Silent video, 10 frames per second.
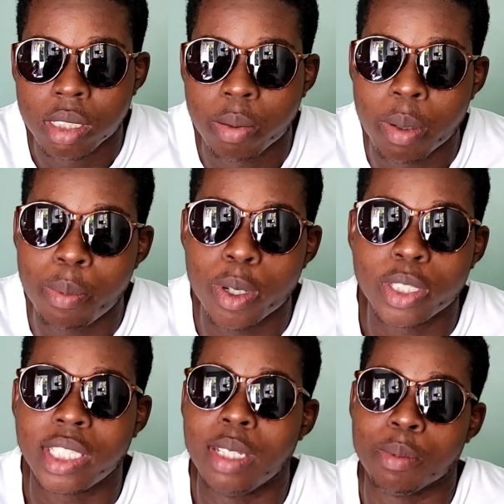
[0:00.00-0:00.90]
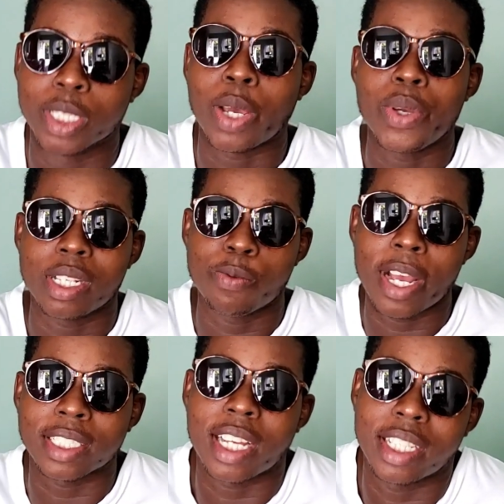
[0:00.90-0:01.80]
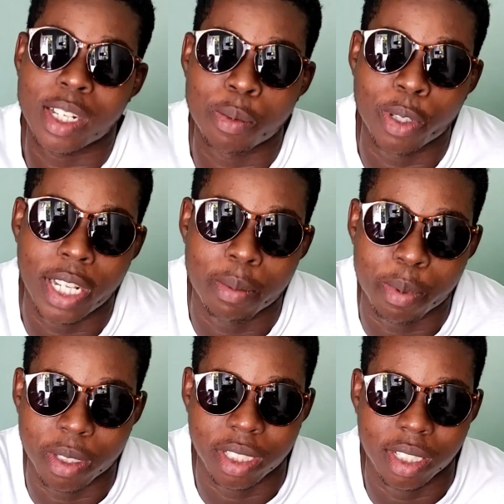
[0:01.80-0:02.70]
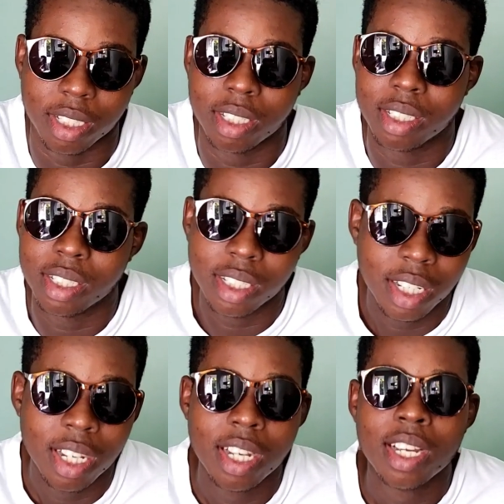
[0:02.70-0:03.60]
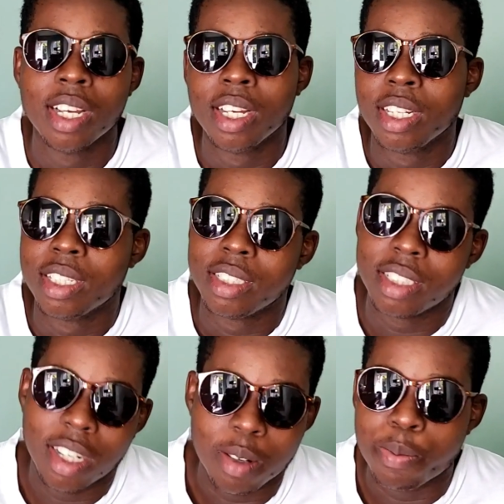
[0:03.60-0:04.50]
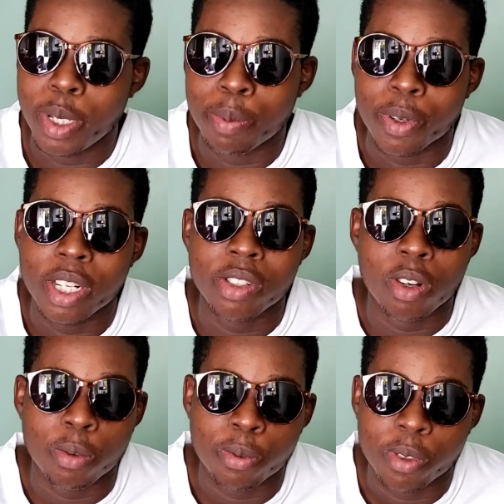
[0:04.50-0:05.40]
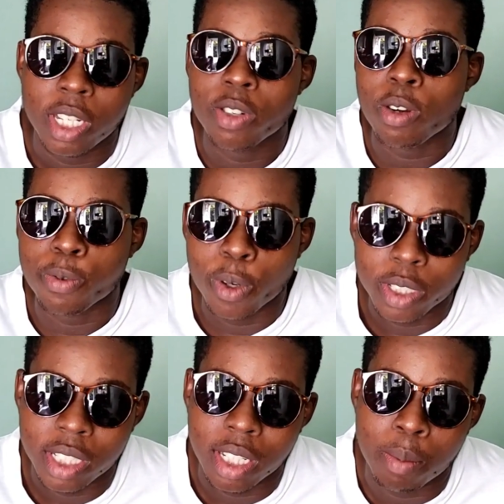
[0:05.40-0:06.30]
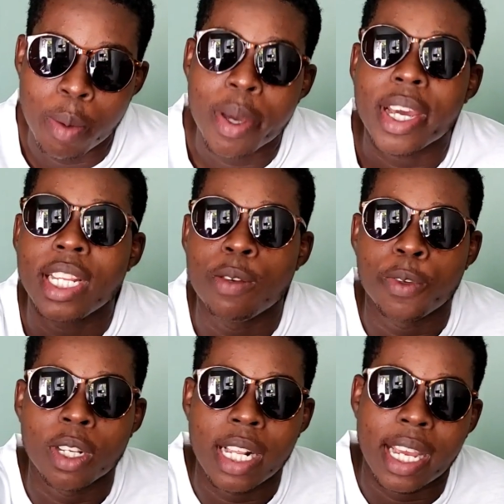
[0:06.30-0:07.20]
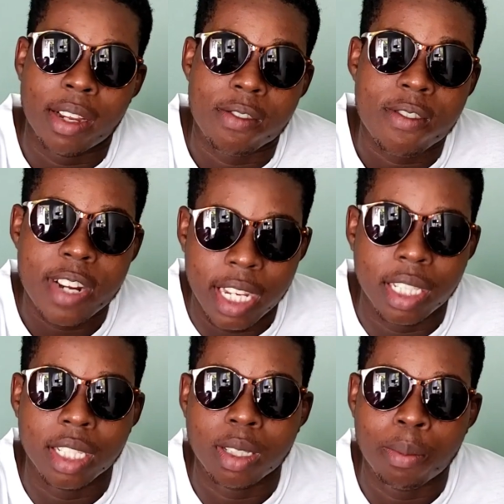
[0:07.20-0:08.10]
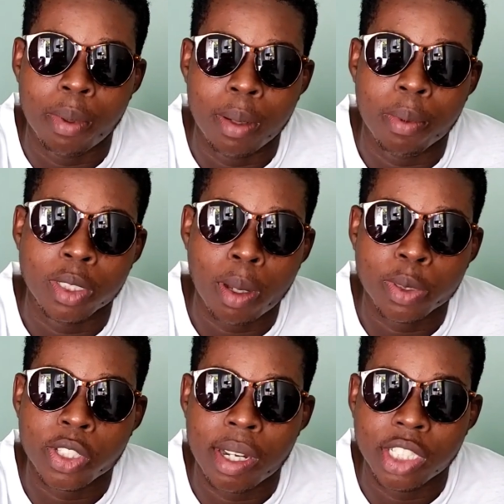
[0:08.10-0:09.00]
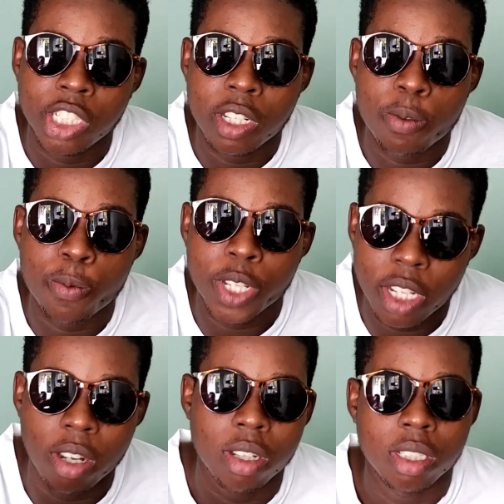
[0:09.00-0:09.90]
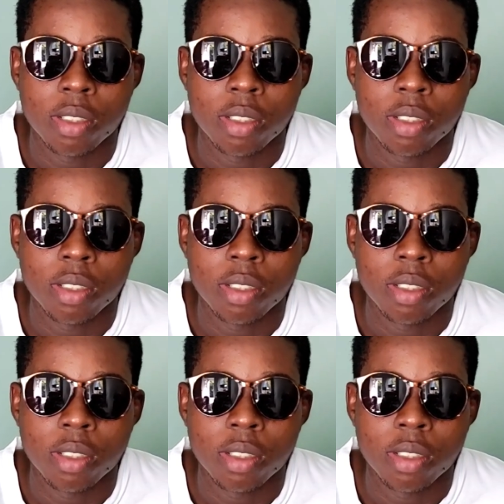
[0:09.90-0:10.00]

Blood see, must have waited till Vybz Kartel come out of prison. Yo, people, it's rough. It's rough out here. But make any video like right there, so people. Subscribe, share the video.